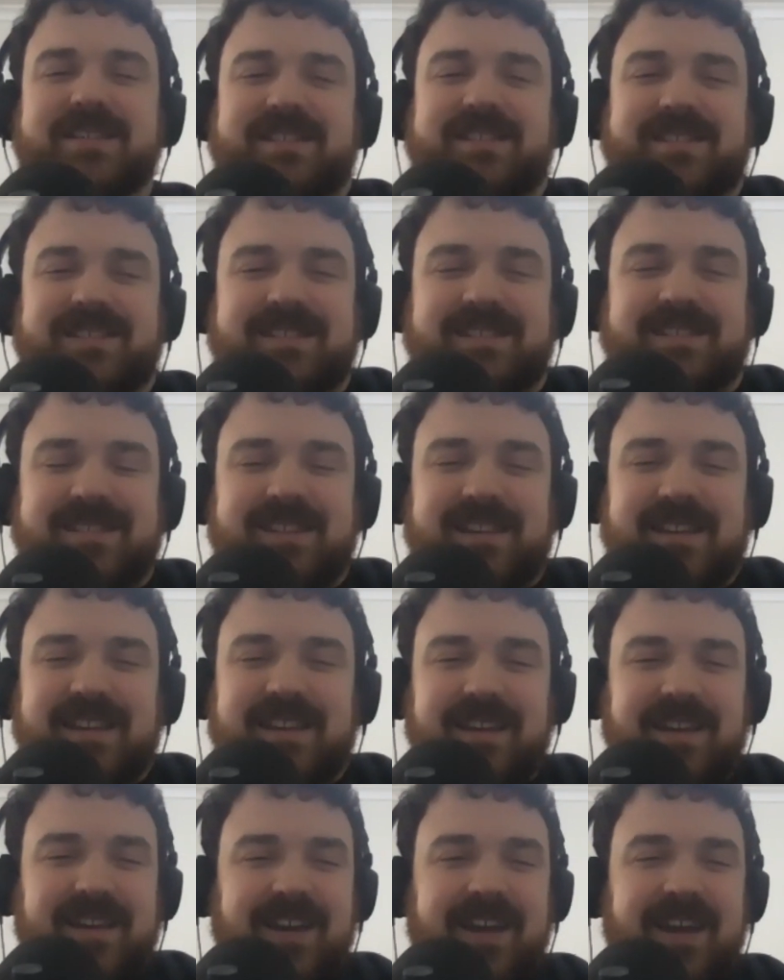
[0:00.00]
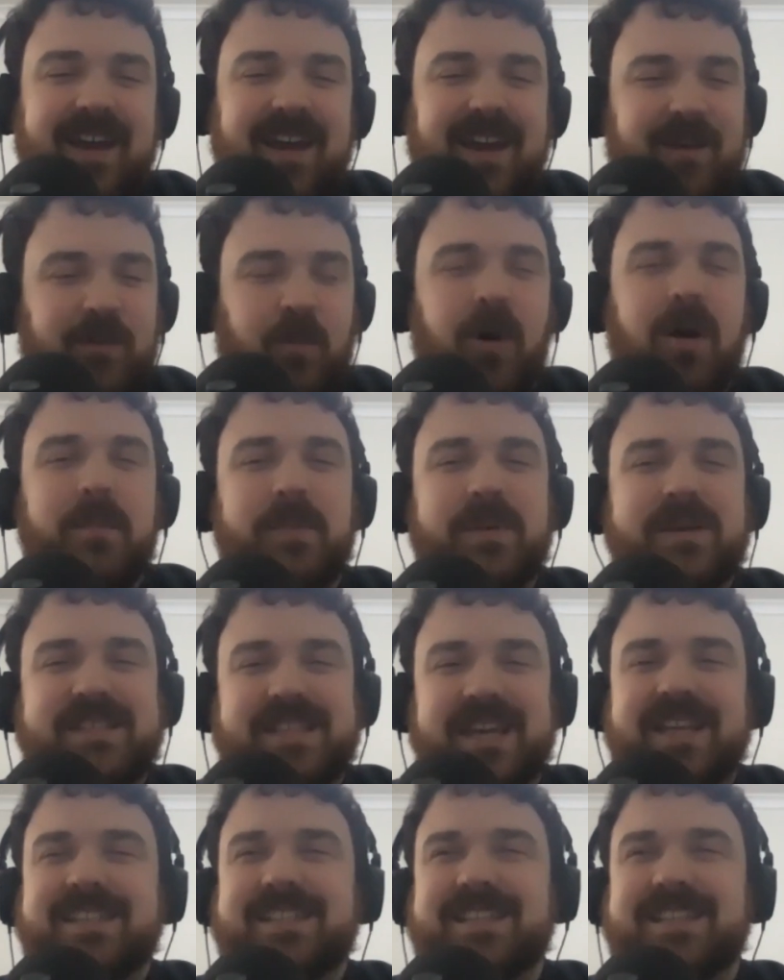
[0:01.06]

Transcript: I'm looking it up. Bored. It's boring.